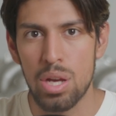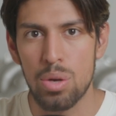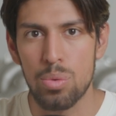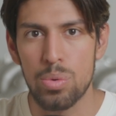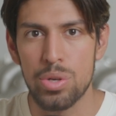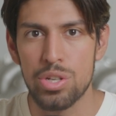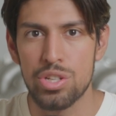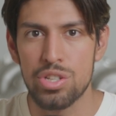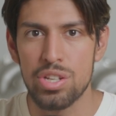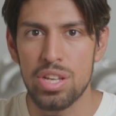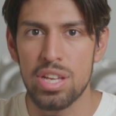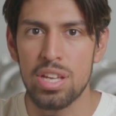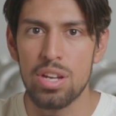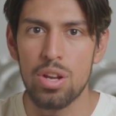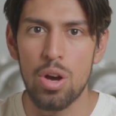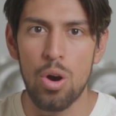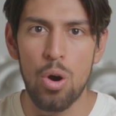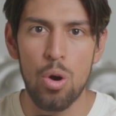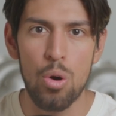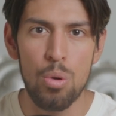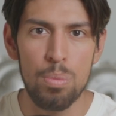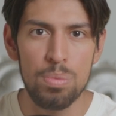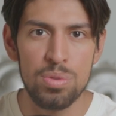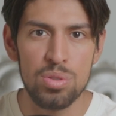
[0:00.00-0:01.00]
which it
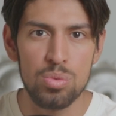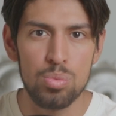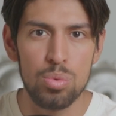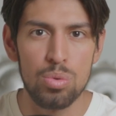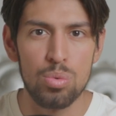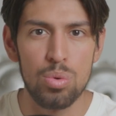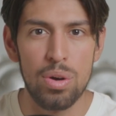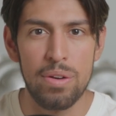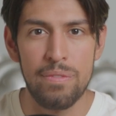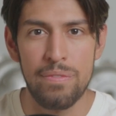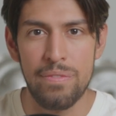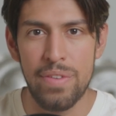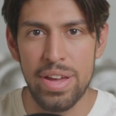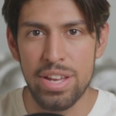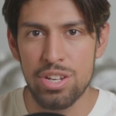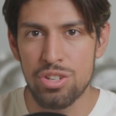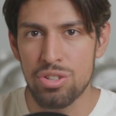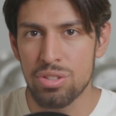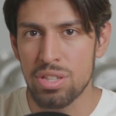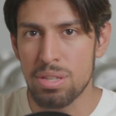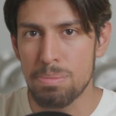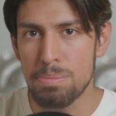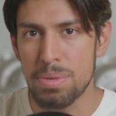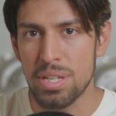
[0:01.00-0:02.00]
hopes will
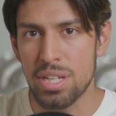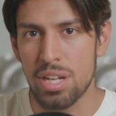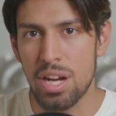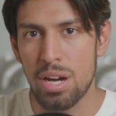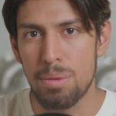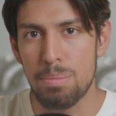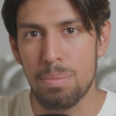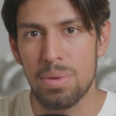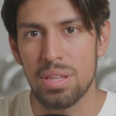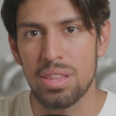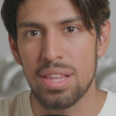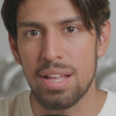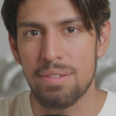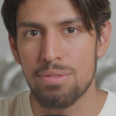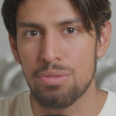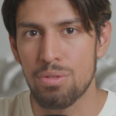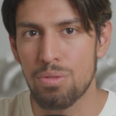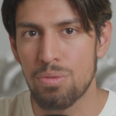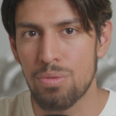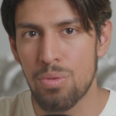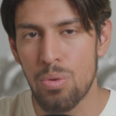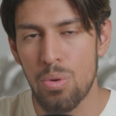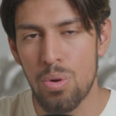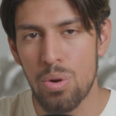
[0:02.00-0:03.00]
eventually become level
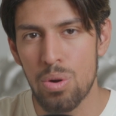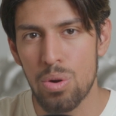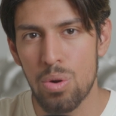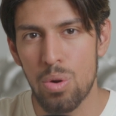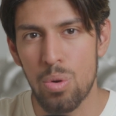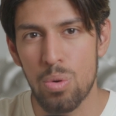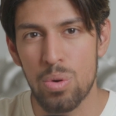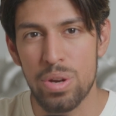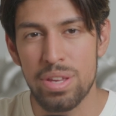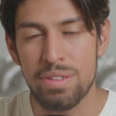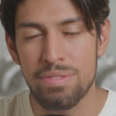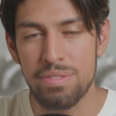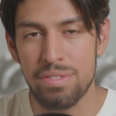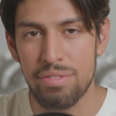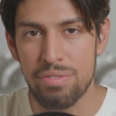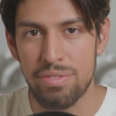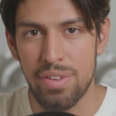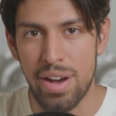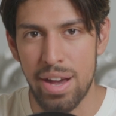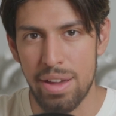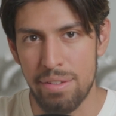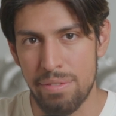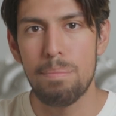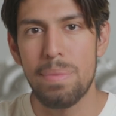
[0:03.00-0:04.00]
four or even five.